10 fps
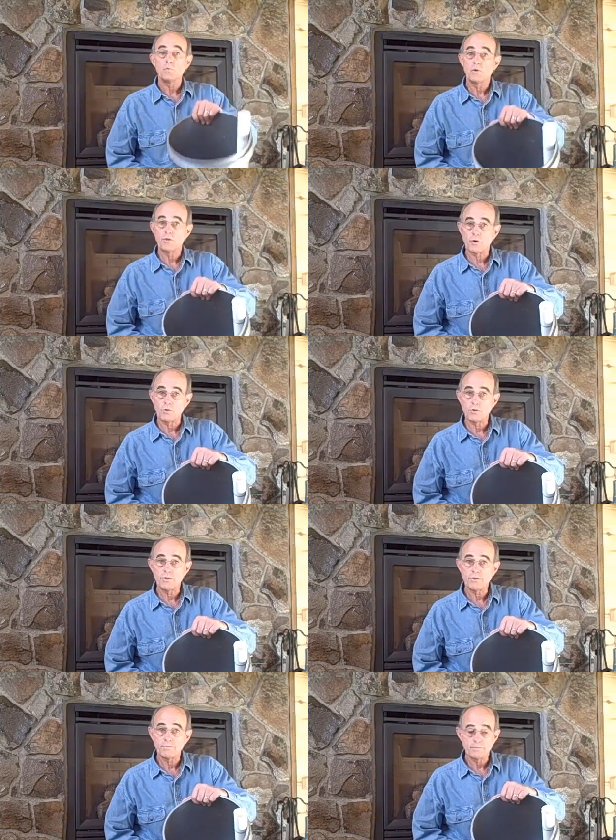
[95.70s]
with
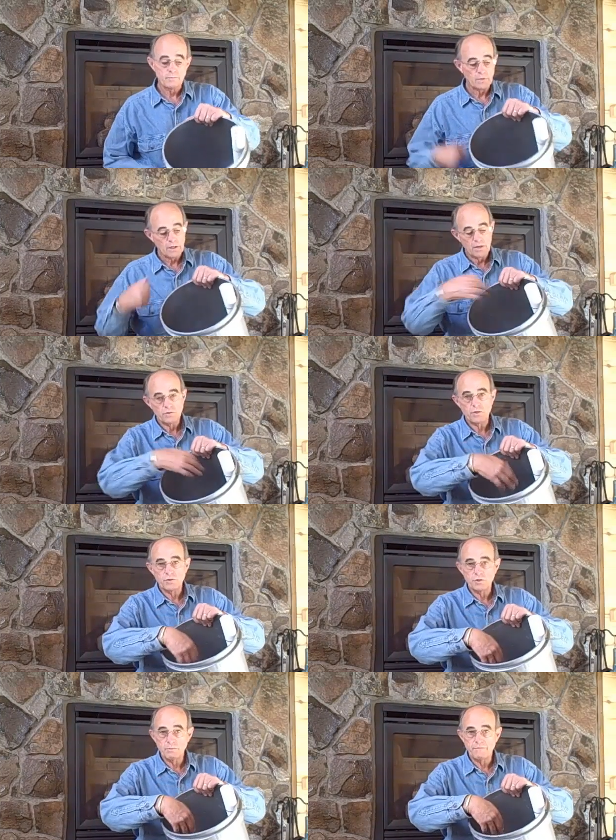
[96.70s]
earth, so
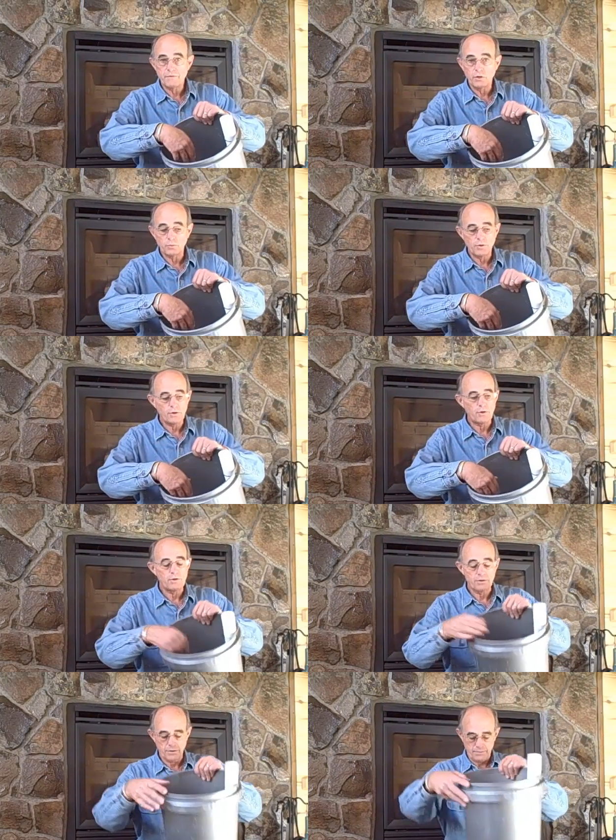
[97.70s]
this will be filled with
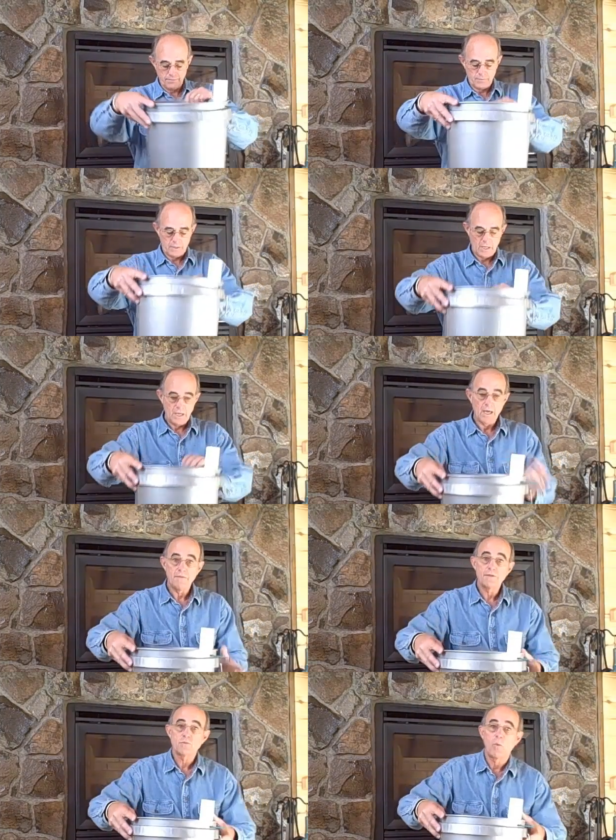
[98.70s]
earth,
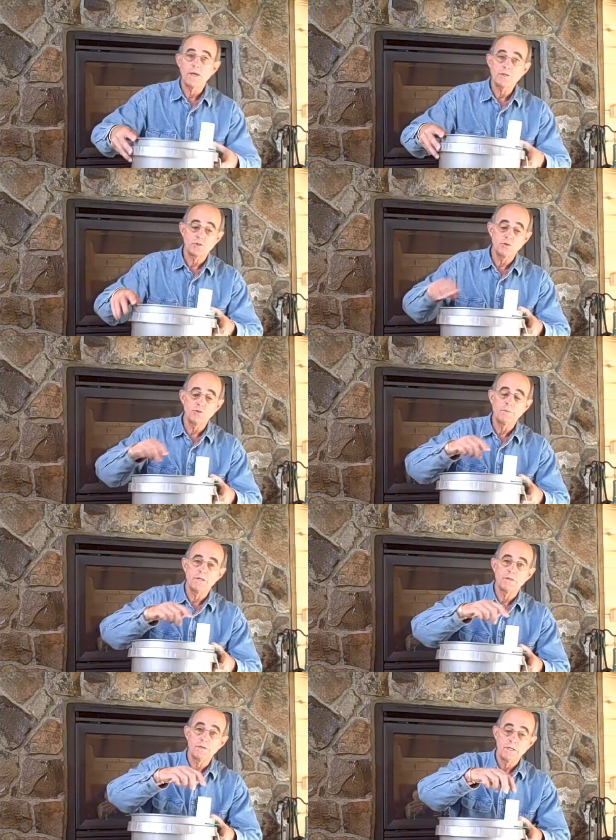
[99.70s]
and this white tube
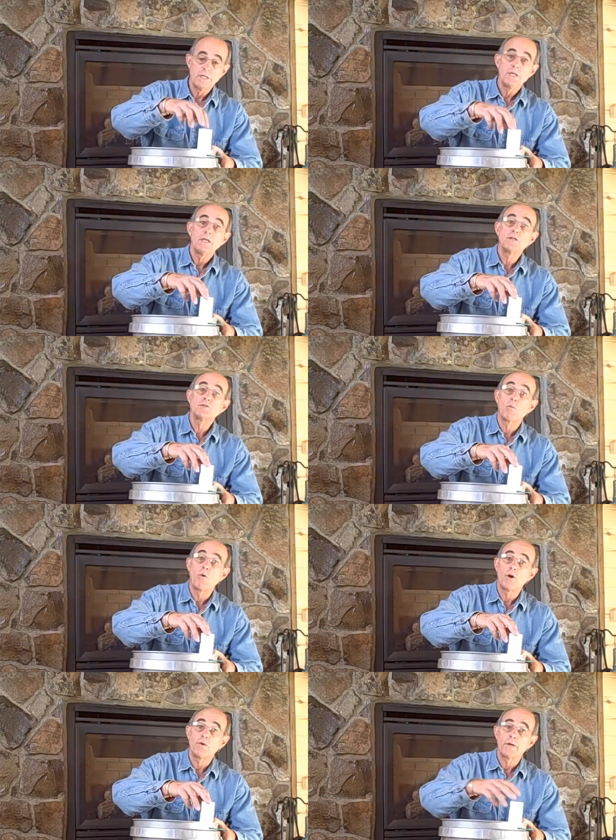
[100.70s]
here is the
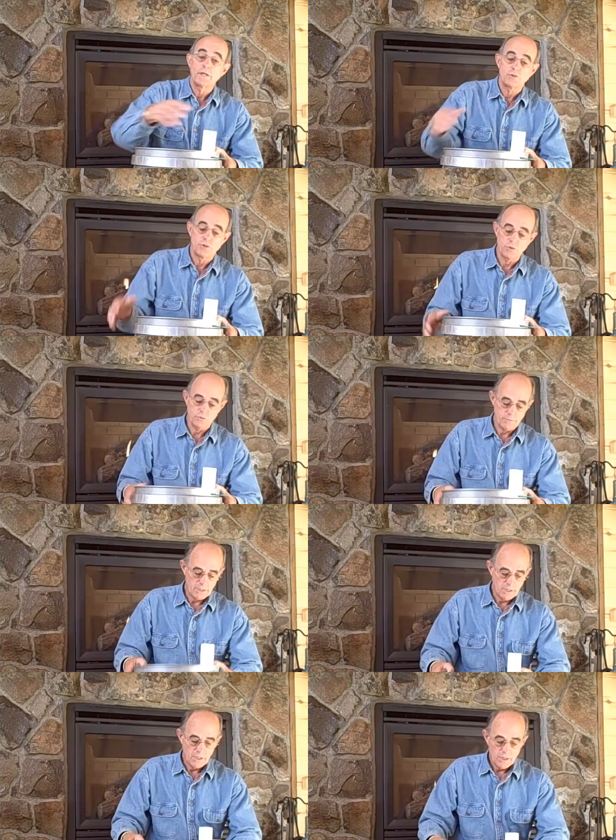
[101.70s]
watering tube.
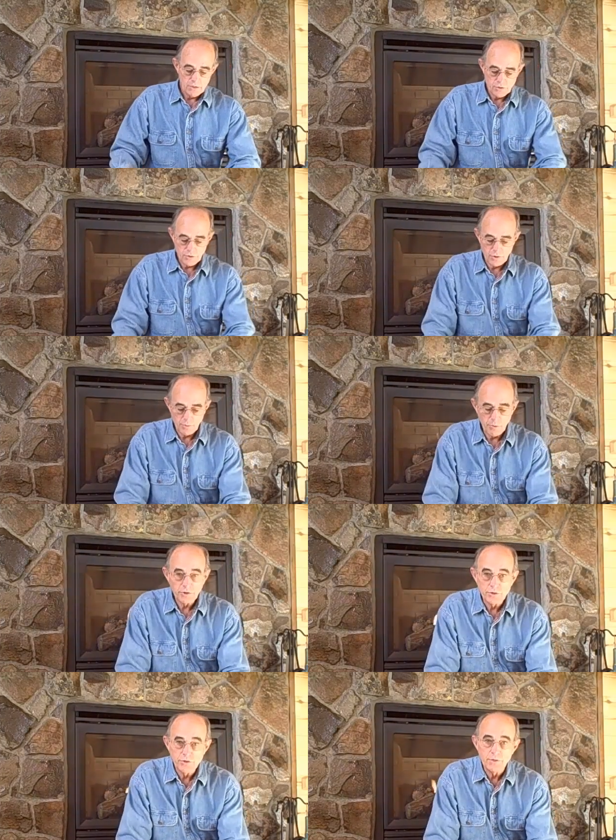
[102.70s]
So you
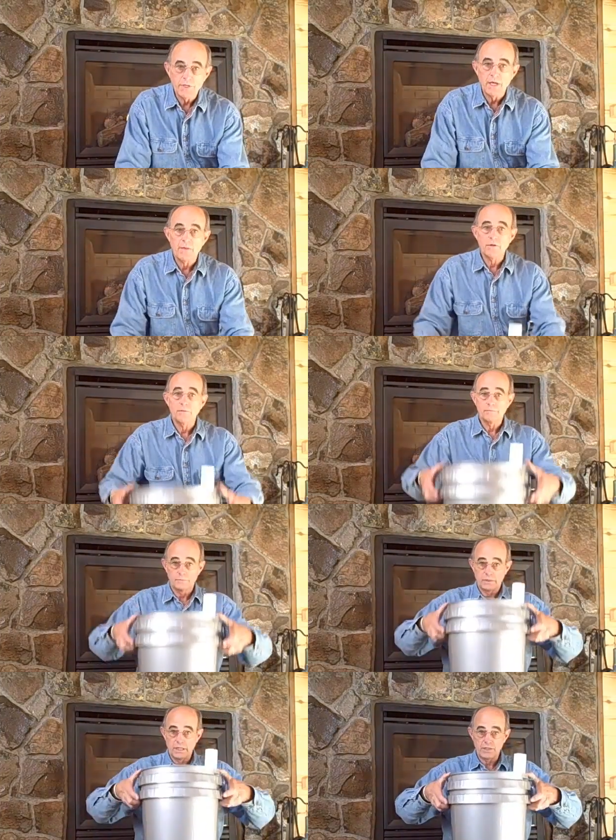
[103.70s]
put the two together
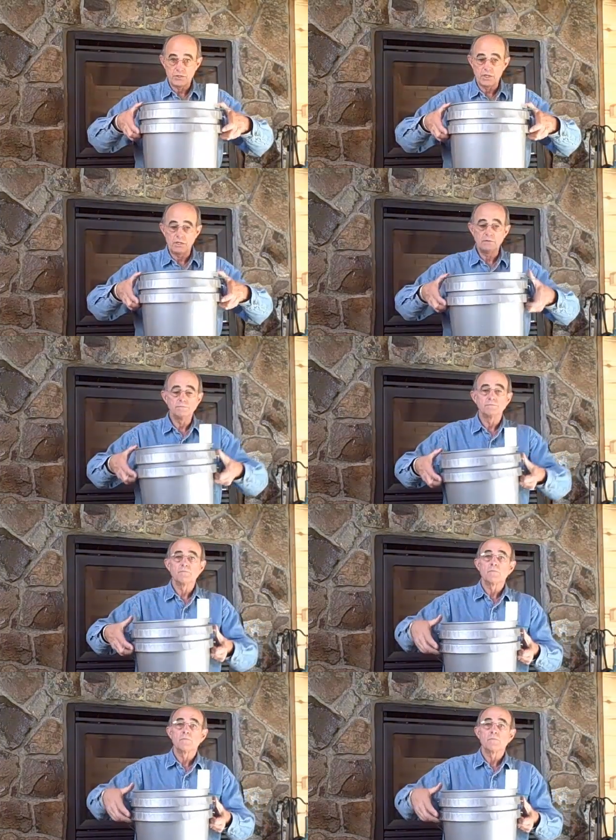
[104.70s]
like so,